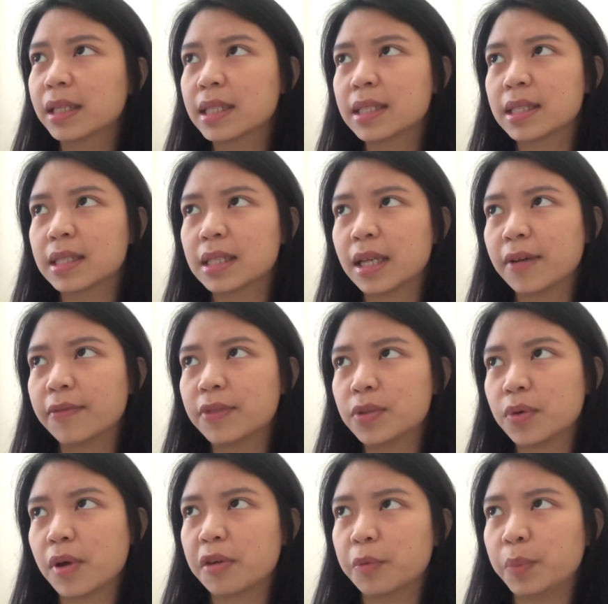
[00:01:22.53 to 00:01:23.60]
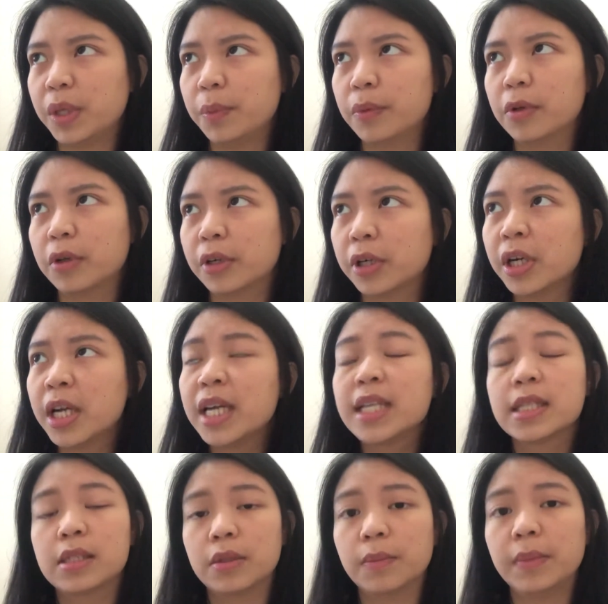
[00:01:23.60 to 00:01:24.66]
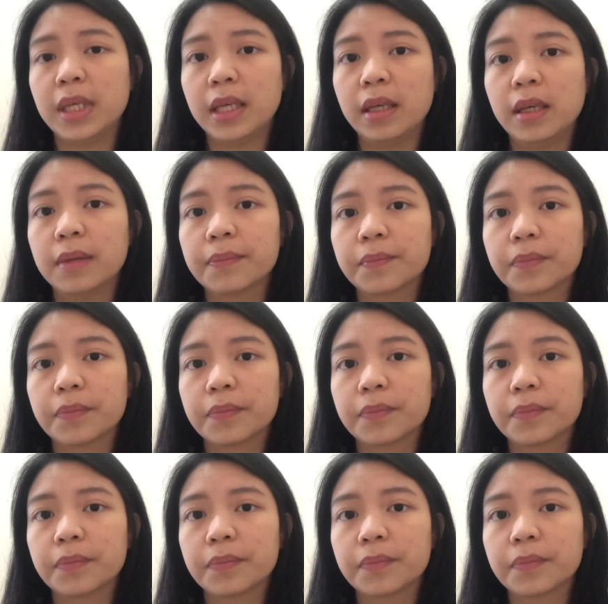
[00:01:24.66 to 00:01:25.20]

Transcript: stuff to other people or to me